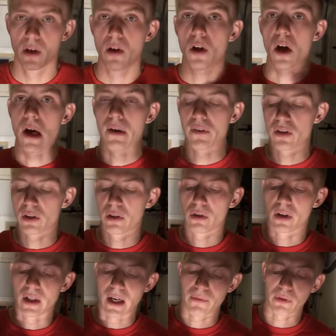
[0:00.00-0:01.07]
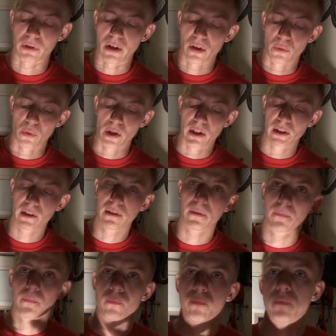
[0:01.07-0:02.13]
obviously you're going to have a ground wire.
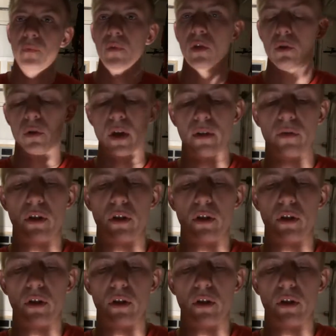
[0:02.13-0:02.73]
You have your